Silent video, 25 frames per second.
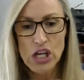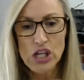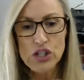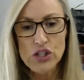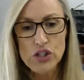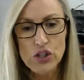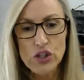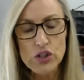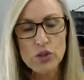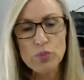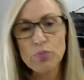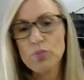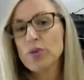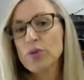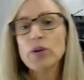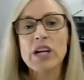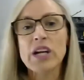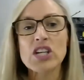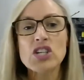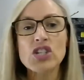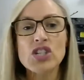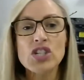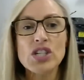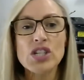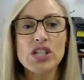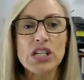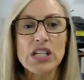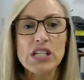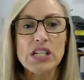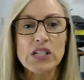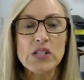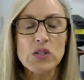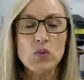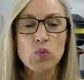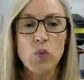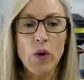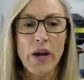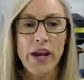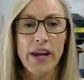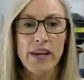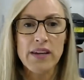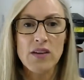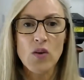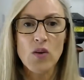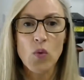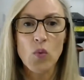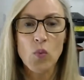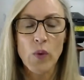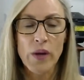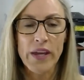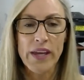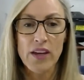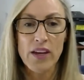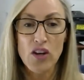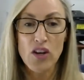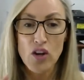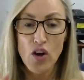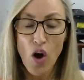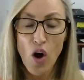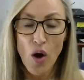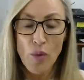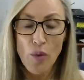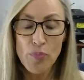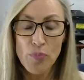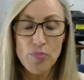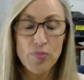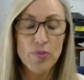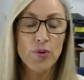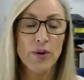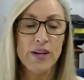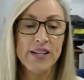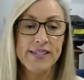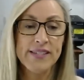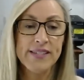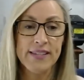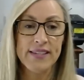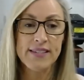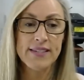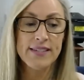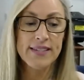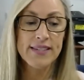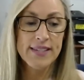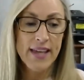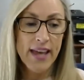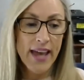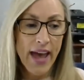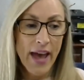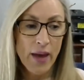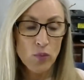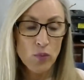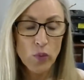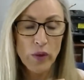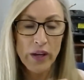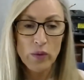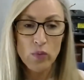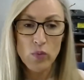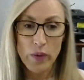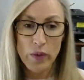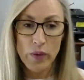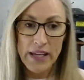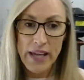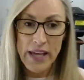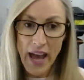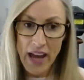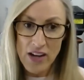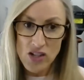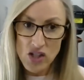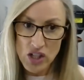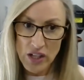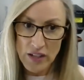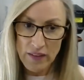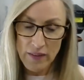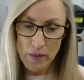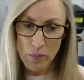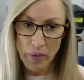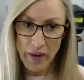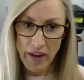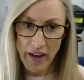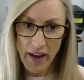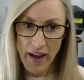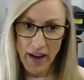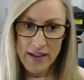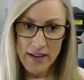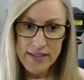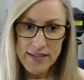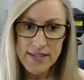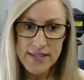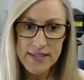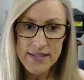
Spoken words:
So depression is when we are not present and we're rehashing the past.